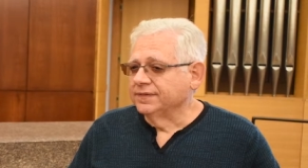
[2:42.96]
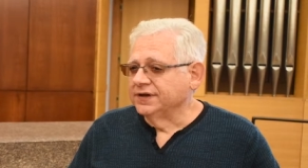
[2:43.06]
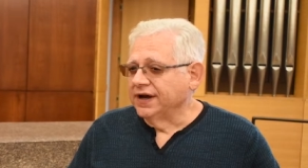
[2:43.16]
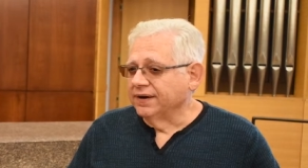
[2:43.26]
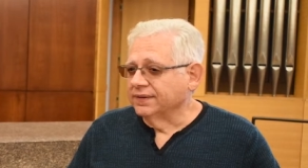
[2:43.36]

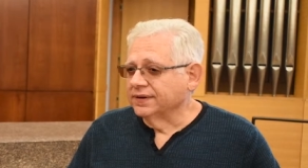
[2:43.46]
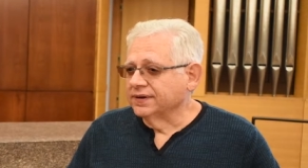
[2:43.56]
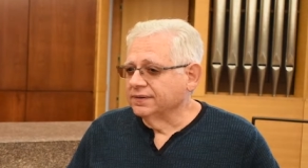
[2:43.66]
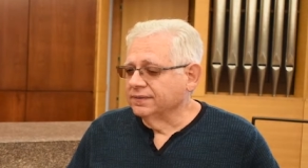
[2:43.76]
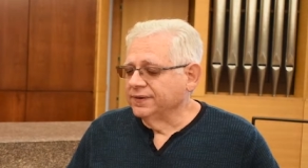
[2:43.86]
Now,
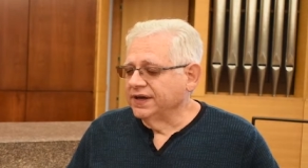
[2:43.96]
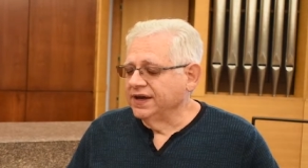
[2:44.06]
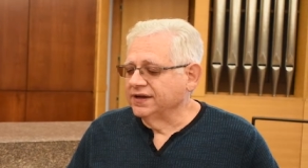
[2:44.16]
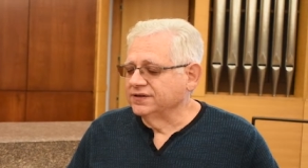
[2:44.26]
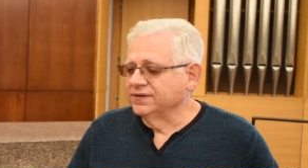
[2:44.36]
we
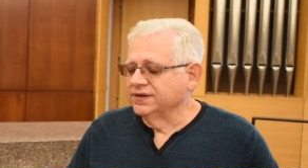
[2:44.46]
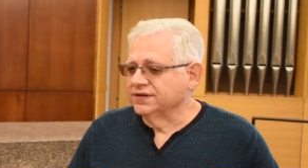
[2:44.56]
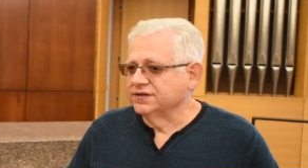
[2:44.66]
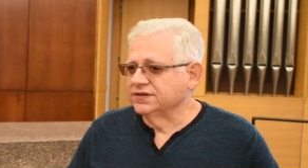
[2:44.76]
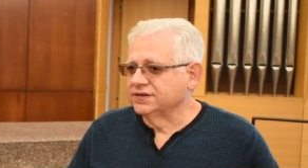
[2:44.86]
couldn't do
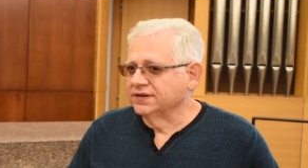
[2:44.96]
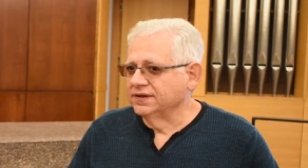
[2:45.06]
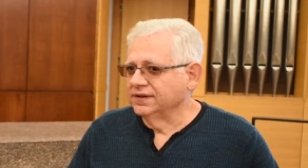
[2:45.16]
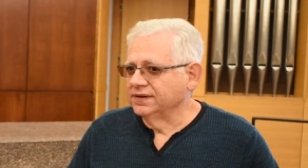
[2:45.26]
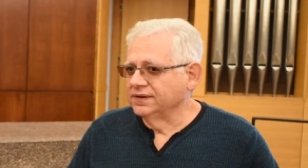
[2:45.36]
this
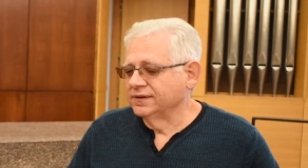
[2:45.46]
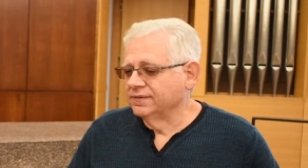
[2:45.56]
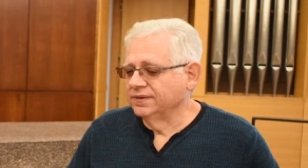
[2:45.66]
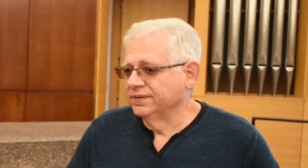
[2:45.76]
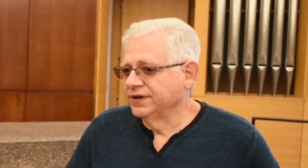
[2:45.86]

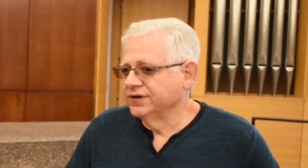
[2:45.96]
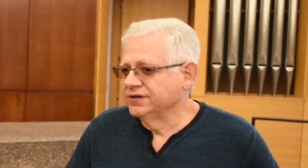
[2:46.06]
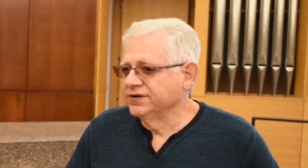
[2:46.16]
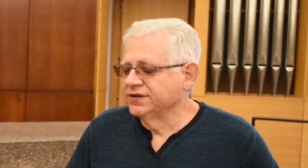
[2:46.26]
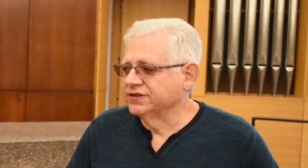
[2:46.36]

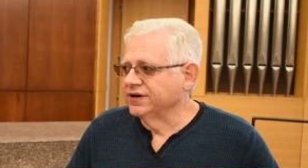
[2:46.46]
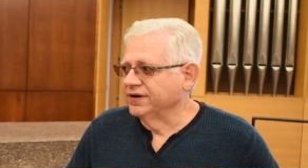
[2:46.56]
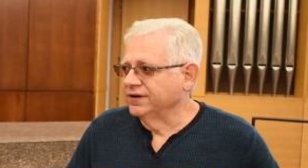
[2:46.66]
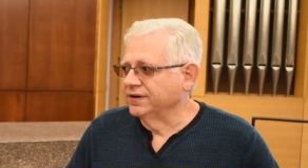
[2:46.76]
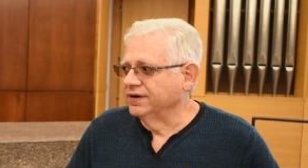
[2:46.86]
on
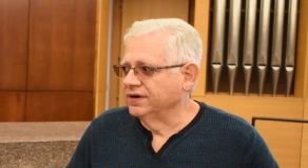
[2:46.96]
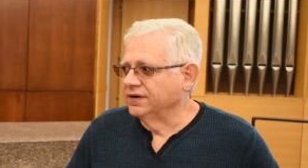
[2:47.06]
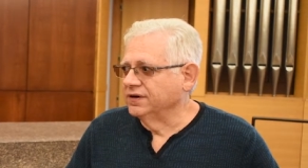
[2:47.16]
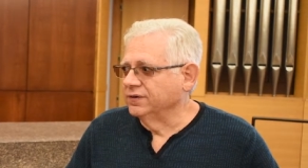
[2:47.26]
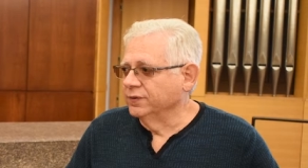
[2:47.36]
our
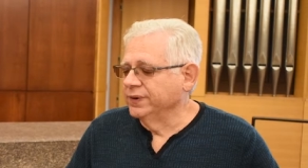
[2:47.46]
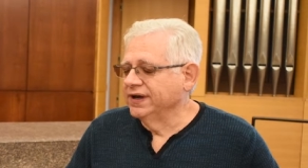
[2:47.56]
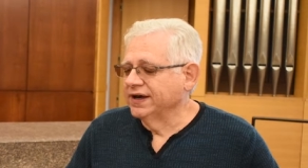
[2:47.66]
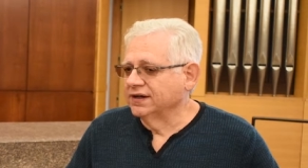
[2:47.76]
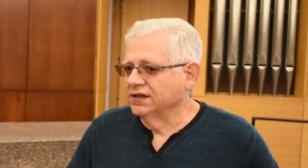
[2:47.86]
own. We
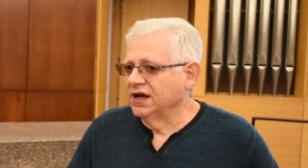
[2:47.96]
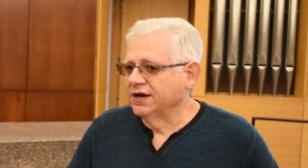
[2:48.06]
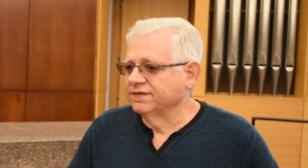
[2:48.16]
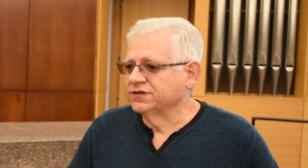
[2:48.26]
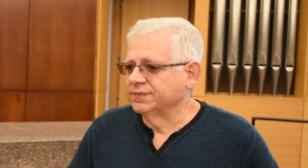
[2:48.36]
had a lot
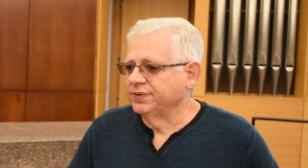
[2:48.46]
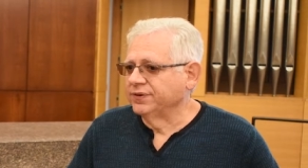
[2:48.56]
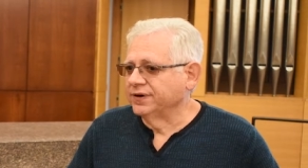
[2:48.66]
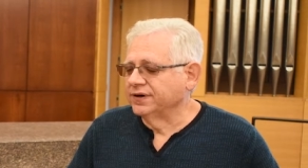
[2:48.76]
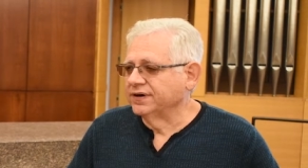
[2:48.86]
of
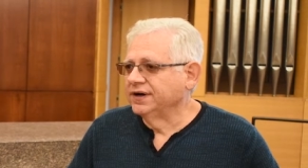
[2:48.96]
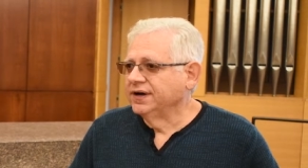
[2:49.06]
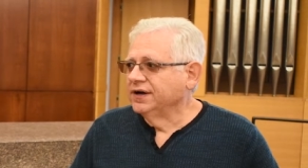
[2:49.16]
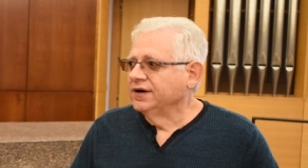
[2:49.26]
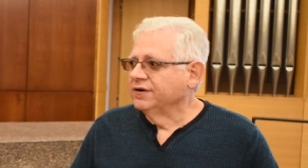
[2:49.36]
support
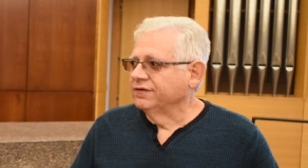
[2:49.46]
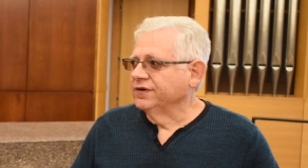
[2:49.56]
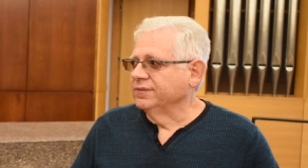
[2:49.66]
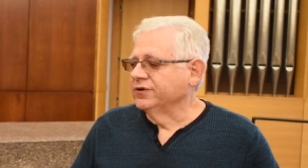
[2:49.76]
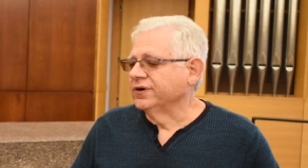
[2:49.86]

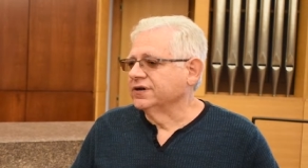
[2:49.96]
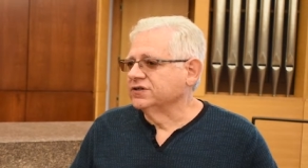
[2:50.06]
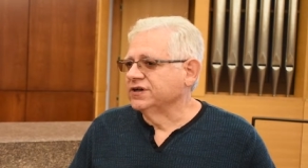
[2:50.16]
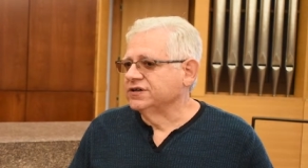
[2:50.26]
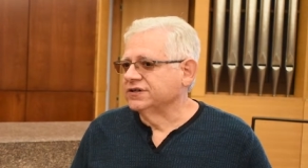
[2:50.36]
from an
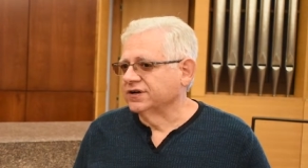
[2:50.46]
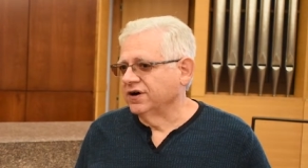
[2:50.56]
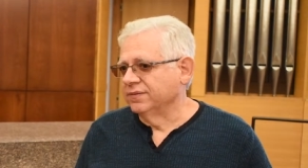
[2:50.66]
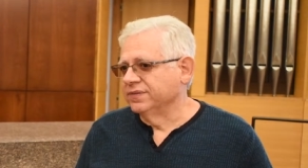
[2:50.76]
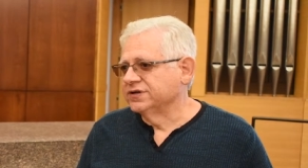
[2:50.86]
organization
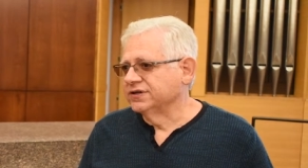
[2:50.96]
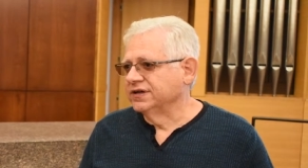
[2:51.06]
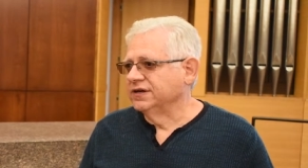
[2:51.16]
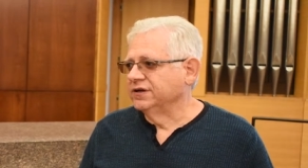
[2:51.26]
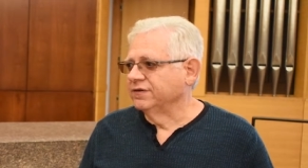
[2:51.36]
called
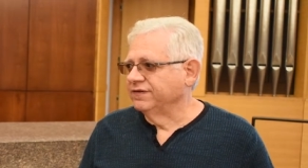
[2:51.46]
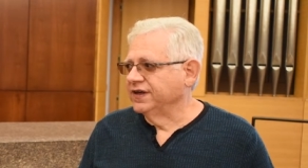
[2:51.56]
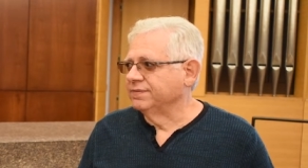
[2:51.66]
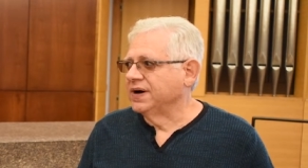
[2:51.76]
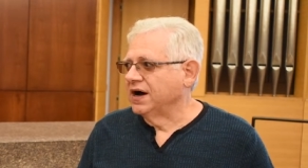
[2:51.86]
Michigan
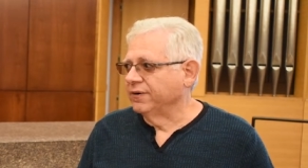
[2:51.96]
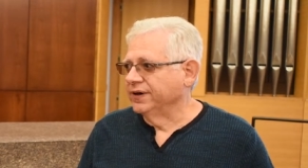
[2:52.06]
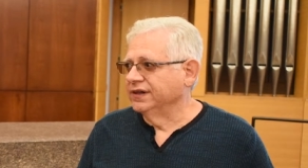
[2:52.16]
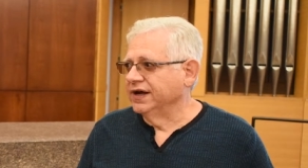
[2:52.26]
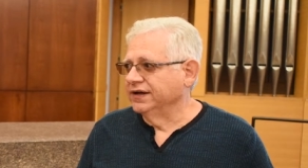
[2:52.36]
Interfaith Power
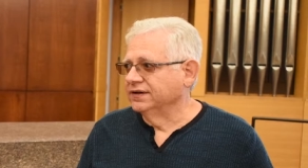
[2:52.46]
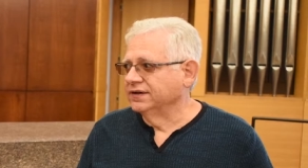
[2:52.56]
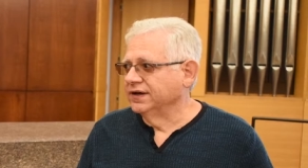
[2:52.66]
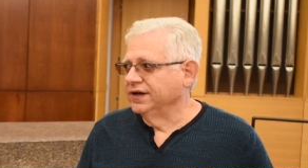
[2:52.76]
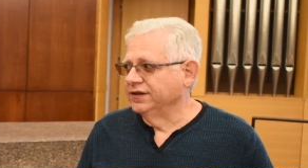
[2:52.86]
and Light,
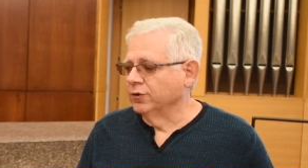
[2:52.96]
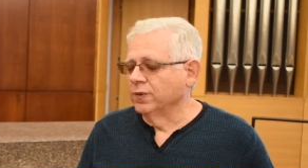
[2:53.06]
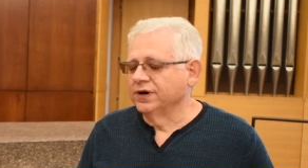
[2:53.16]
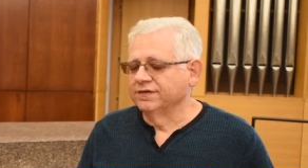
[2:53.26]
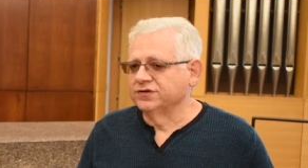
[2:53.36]
and they're
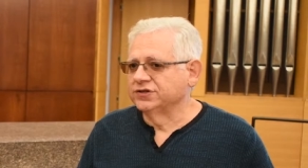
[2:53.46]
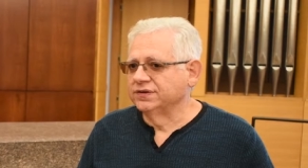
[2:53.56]
one of